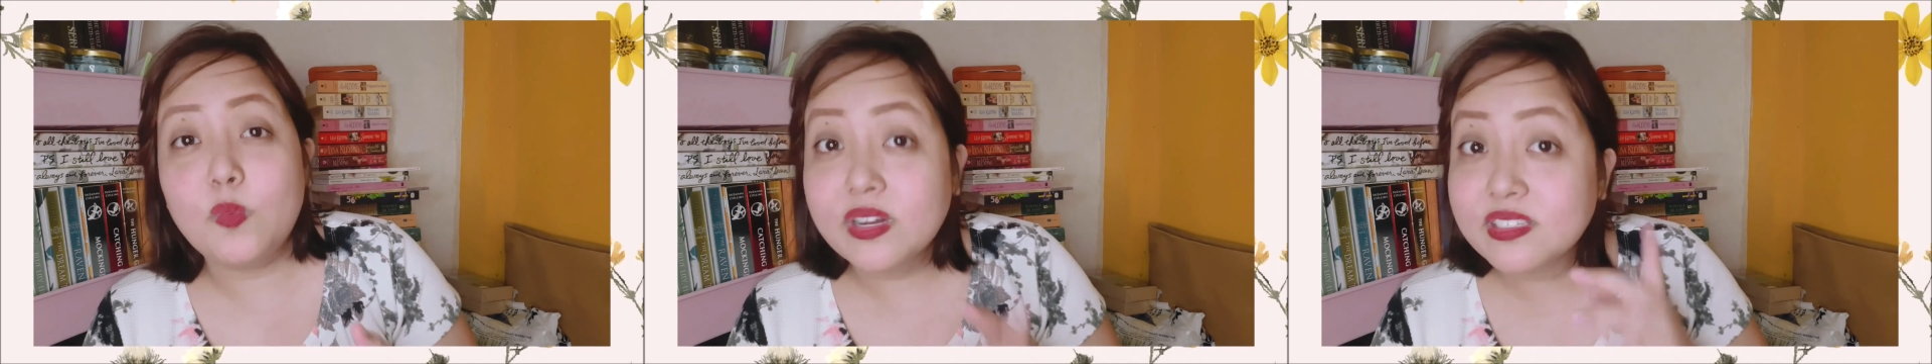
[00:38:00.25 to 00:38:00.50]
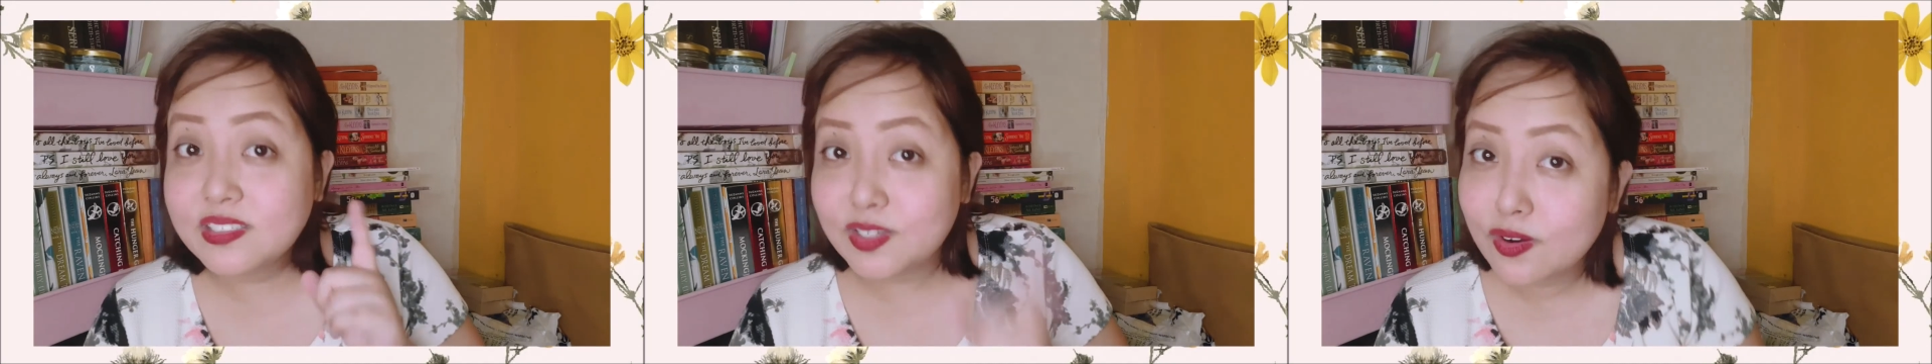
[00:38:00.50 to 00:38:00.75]

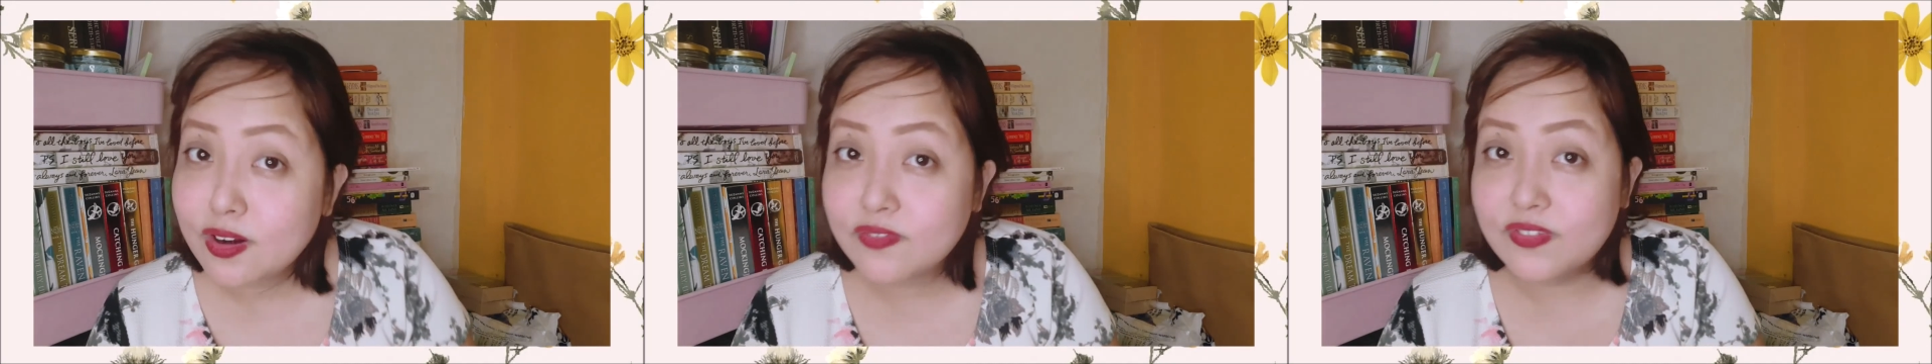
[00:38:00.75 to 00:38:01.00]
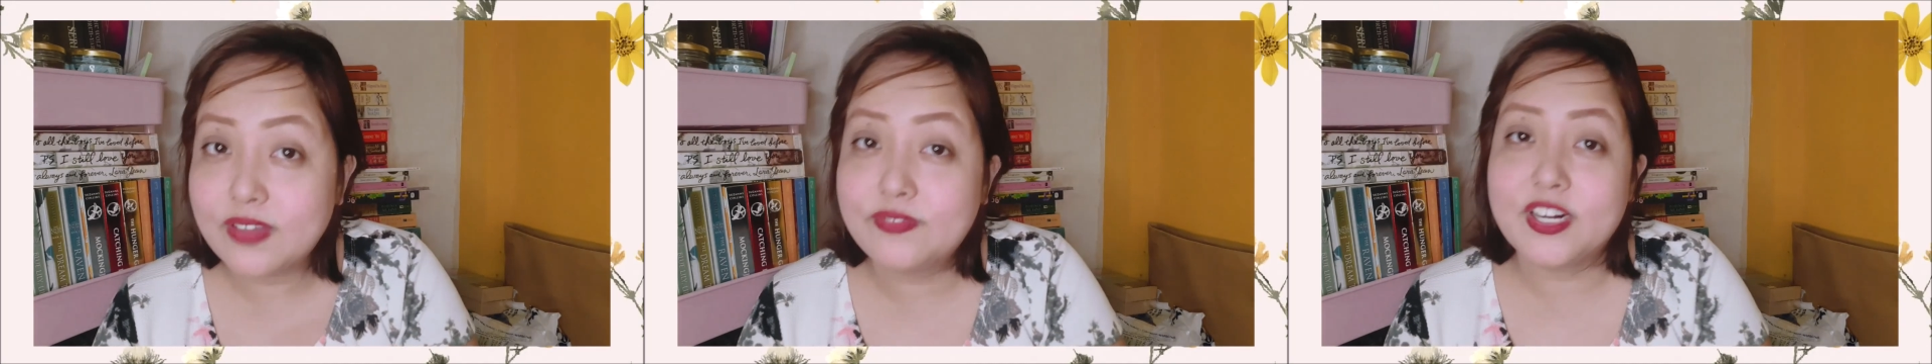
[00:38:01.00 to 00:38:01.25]
What's your
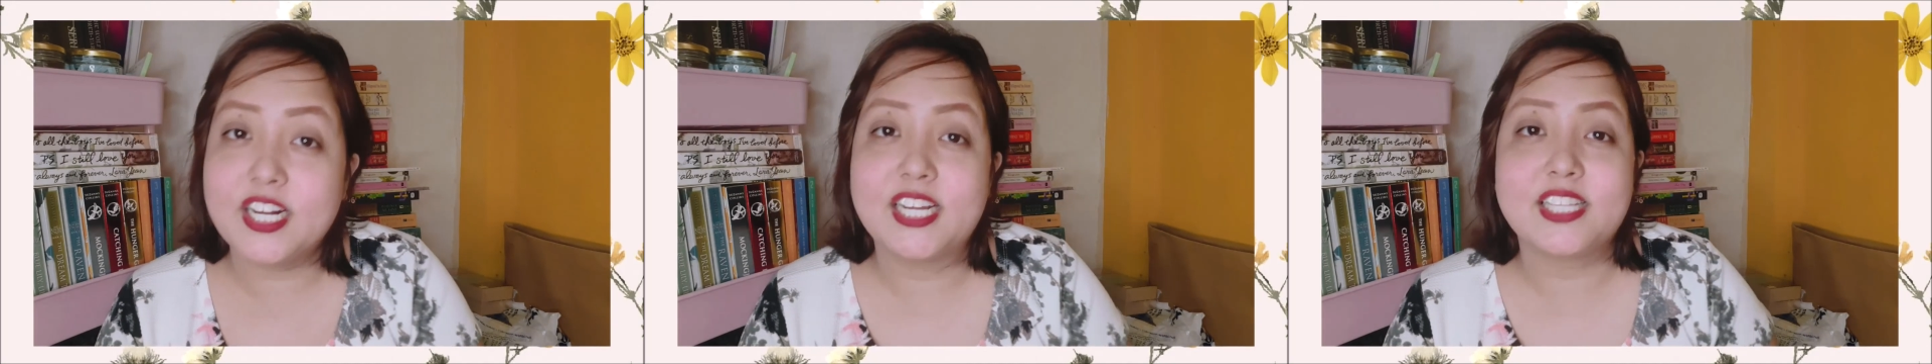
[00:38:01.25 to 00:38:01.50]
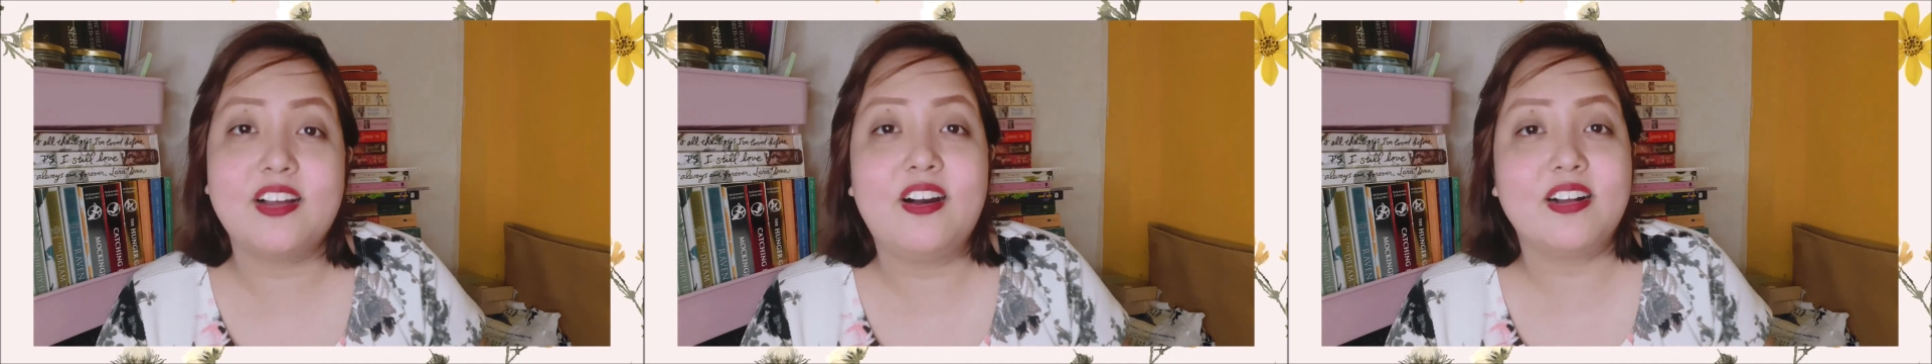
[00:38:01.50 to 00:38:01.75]

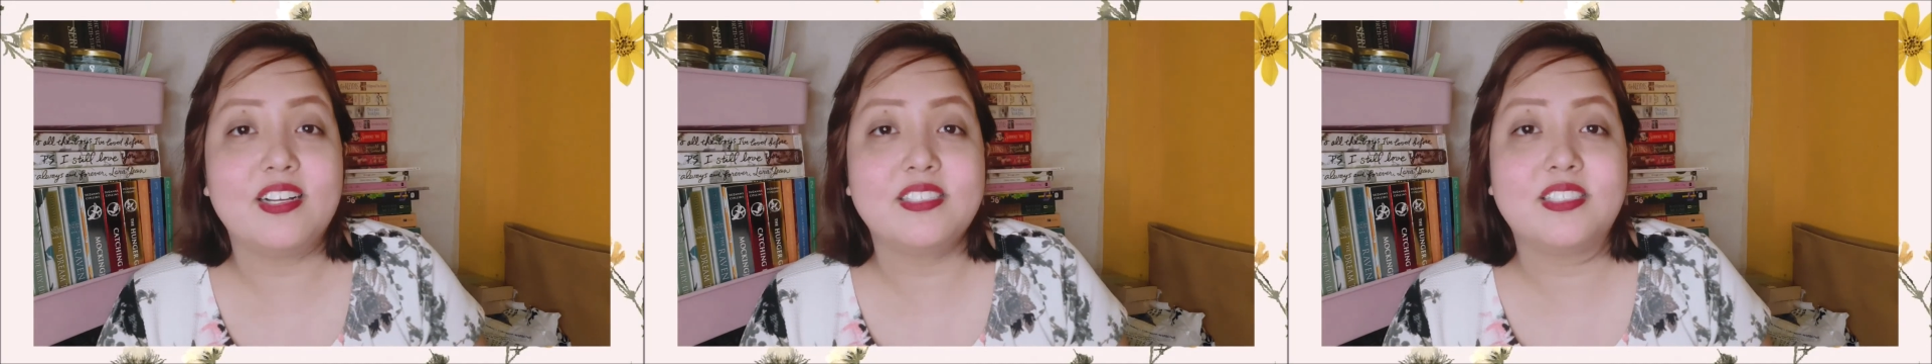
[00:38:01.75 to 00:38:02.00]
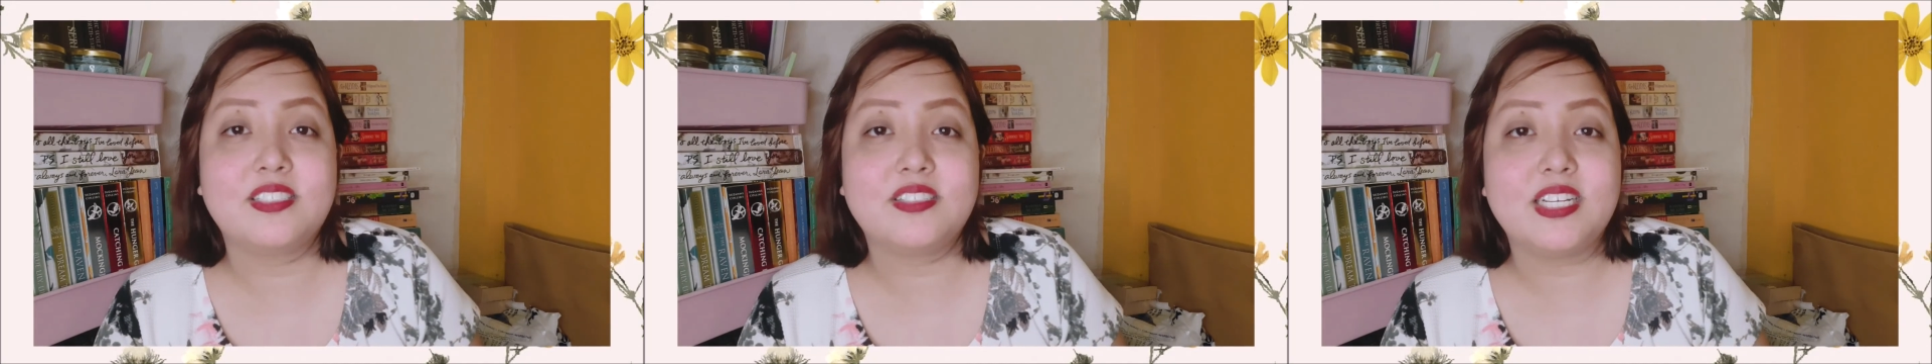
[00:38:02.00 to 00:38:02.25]
favorite
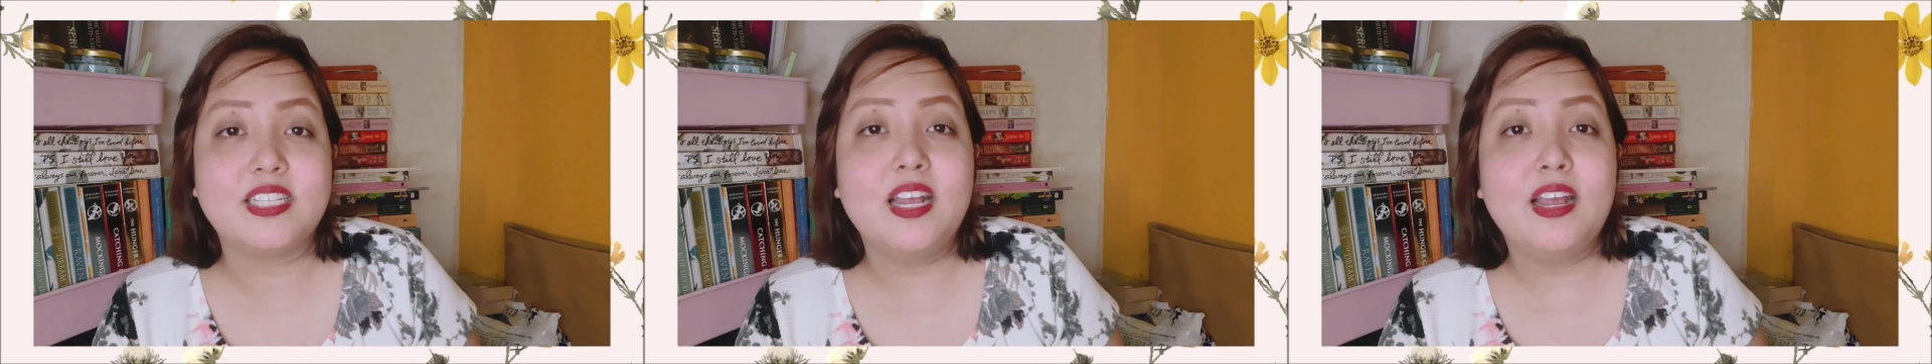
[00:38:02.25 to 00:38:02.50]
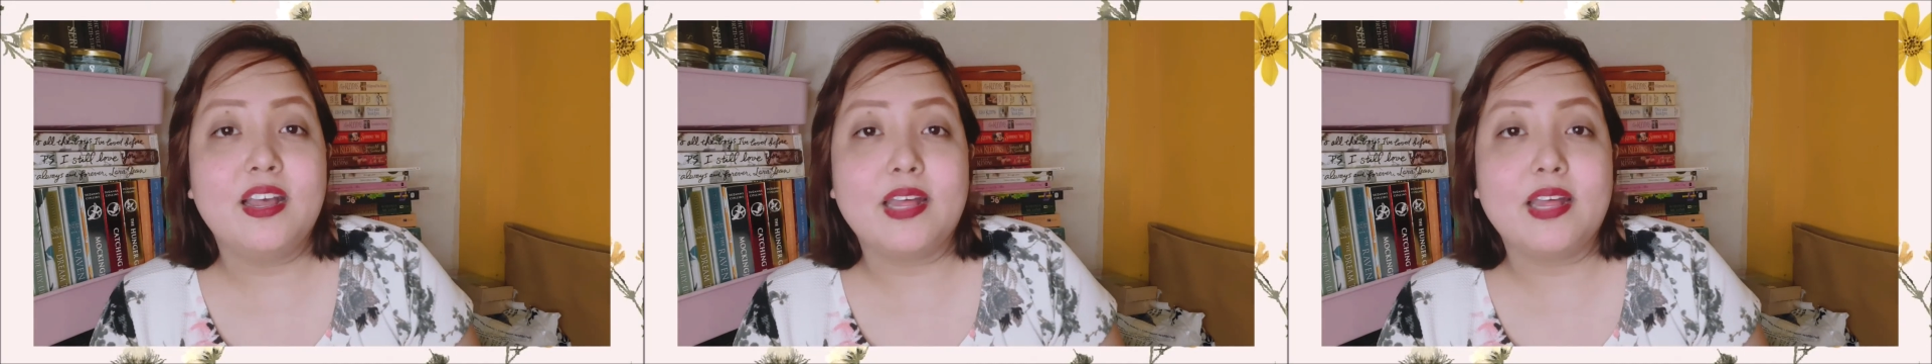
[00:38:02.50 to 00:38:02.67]
August read,